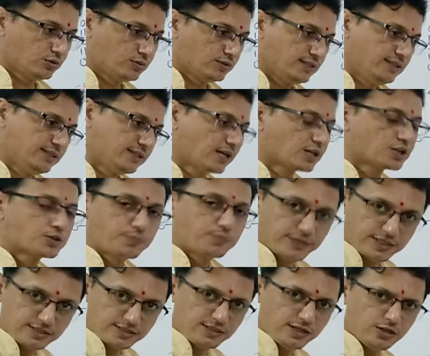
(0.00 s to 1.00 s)
These are
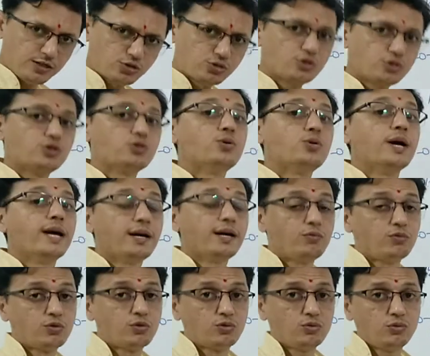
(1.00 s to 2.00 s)
specific, so you
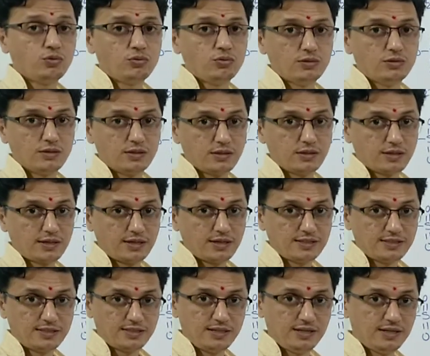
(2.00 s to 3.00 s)
have to know
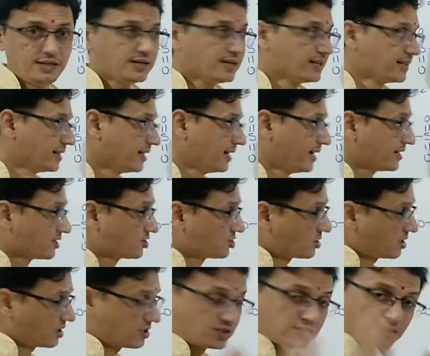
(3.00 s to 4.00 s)
consider their
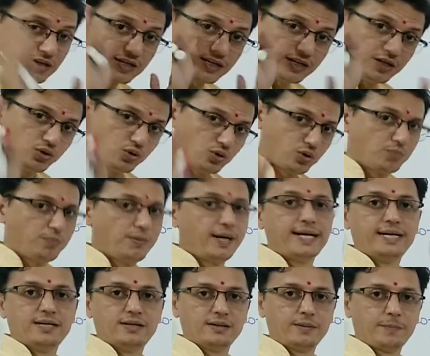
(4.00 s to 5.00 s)
structure in your
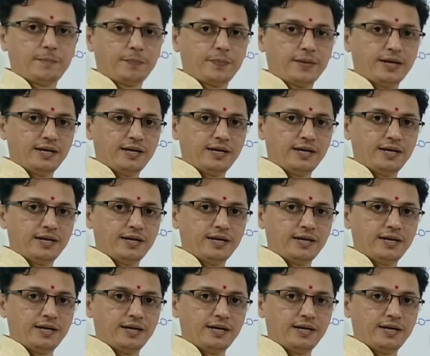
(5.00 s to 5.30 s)
mind.